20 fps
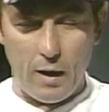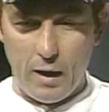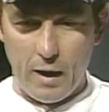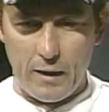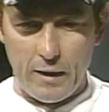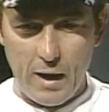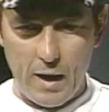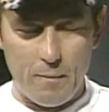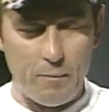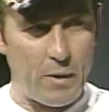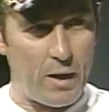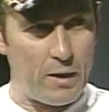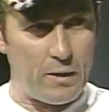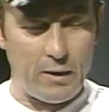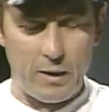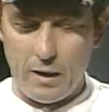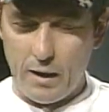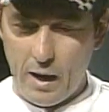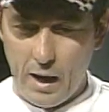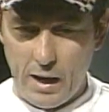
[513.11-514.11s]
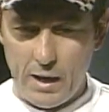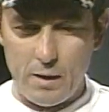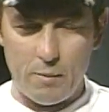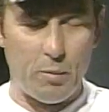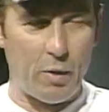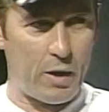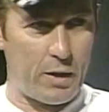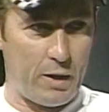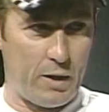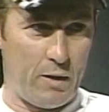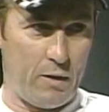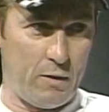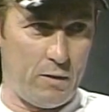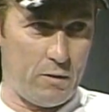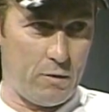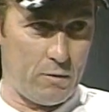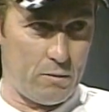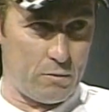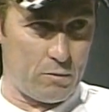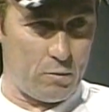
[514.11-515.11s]
And that meant anybody
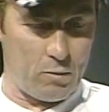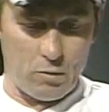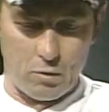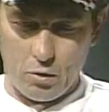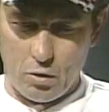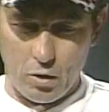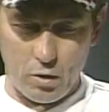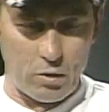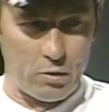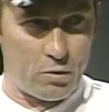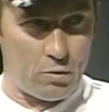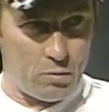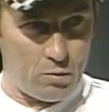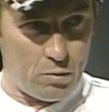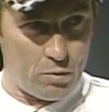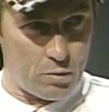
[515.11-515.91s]
could